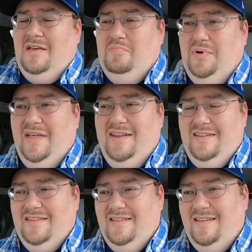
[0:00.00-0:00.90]
But
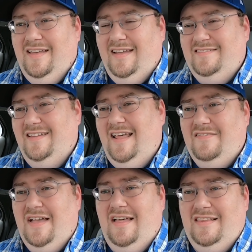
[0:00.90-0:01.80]
like I said, I've
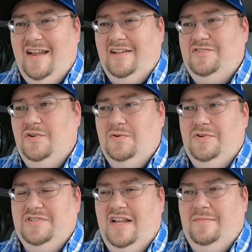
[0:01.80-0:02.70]
got a lot of
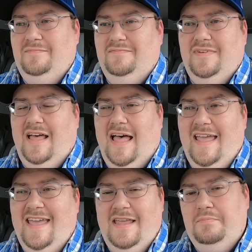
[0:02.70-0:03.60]
controllers, and I
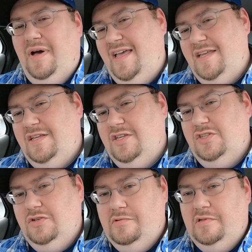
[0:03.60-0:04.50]
hate buying
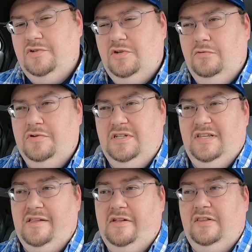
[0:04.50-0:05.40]
used controllers
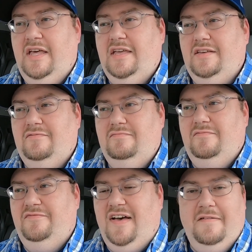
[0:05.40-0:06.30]
unless they're like
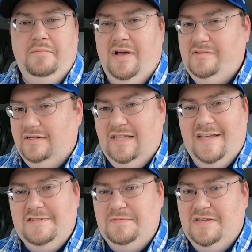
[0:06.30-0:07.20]
$5 or
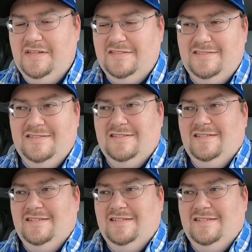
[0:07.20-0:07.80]
less, because